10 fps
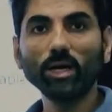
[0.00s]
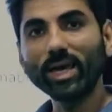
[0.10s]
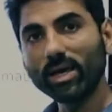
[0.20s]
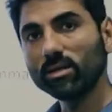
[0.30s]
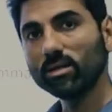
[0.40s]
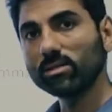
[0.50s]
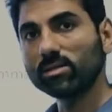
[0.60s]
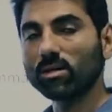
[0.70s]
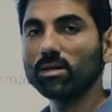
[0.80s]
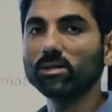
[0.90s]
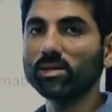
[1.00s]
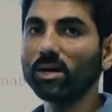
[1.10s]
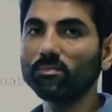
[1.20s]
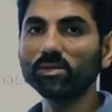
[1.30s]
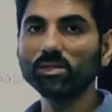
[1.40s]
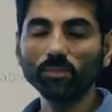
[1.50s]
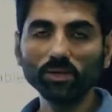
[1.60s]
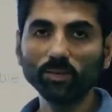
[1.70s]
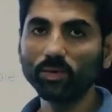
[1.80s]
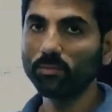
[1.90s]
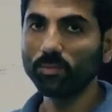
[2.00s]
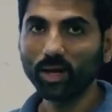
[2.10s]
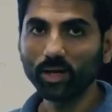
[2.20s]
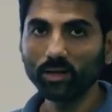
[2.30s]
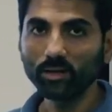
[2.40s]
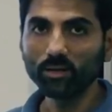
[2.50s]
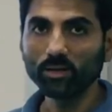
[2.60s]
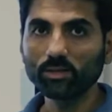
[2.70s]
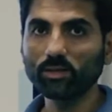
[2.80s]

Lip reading: Again, certain design principles have been applied,